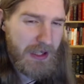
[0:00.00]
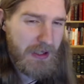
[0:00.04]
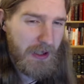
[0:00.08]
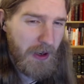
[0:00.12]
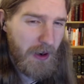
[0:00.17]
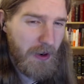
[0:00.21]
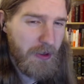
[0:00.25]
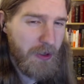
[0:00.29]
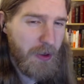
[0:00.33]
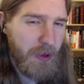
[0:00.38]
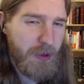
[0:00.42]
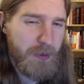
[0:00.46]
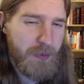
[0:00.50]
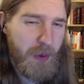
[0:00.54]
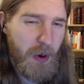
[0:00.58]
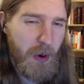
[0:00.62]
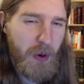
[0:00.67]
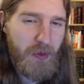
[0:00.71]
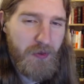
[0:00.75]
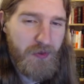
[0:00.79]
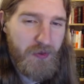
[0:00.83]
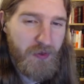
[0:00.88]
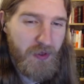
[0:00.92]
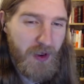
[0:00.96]
aren't those both
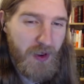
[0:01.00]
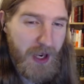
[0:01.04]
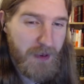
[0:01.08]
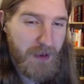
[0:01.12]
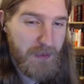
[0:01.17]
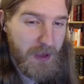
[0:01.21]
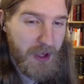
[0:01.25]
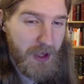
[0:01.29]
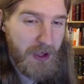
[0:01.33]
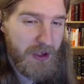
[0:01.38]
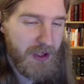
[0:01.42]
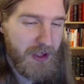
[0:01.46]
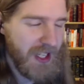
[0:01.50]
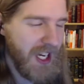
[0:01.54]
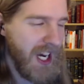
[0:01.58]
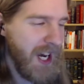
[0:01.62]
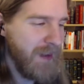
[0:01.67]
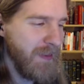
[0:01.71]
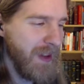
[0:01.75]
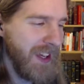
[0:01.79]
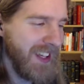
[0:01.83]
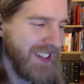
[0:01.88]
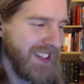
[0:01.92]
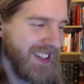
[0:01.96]
Frank Miller
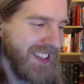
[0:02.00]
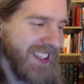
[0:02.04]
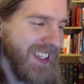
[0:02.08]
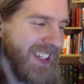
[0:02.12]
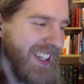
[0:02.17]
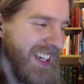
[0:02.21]
comics?